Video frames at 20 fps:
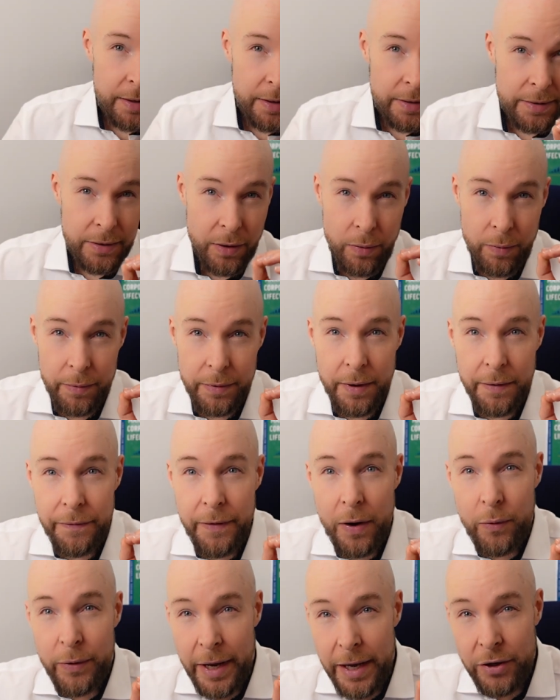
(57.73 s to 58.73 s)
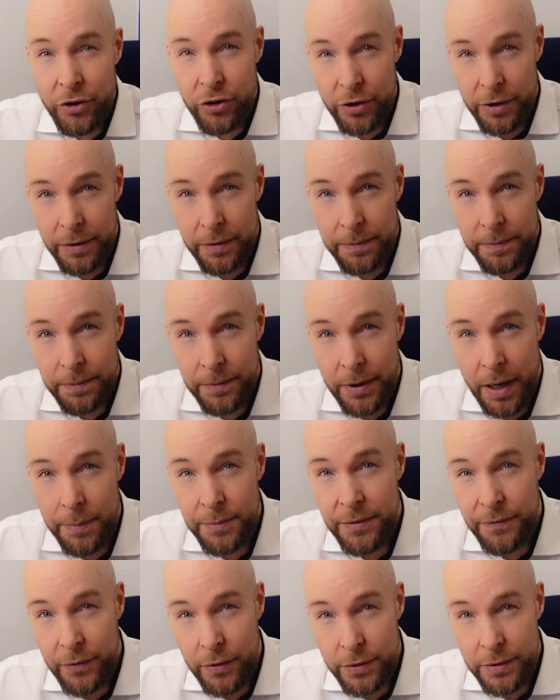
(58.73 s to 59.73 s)
So the foundation
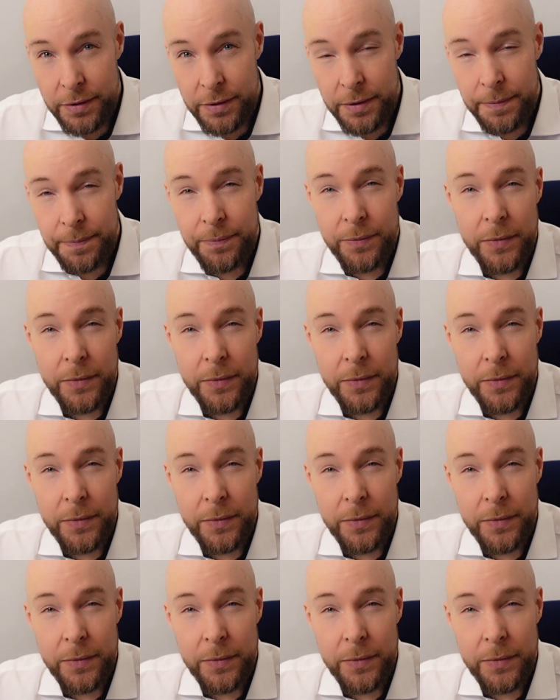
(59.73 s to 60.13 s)
comes first.